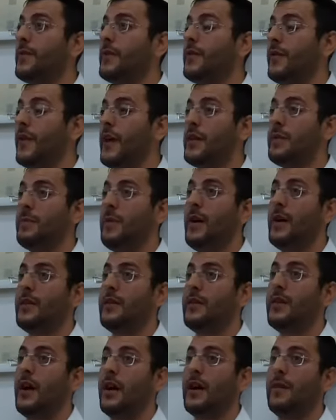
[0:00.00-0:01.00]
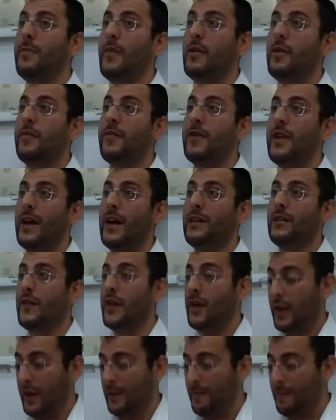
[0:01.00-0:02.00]
The first person dug a bore of 9
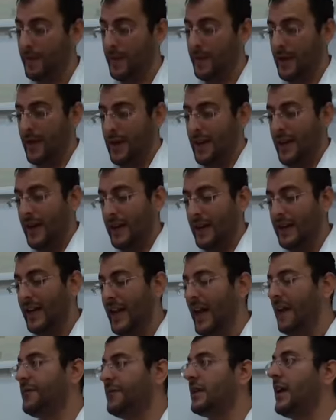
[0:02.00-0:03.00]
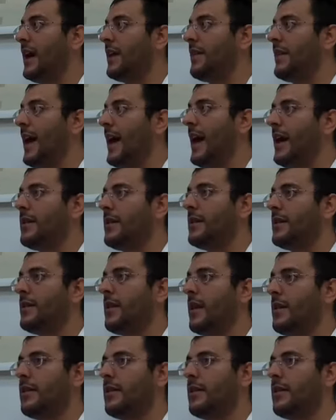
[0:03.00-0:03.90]
tfachim and he left it like that, and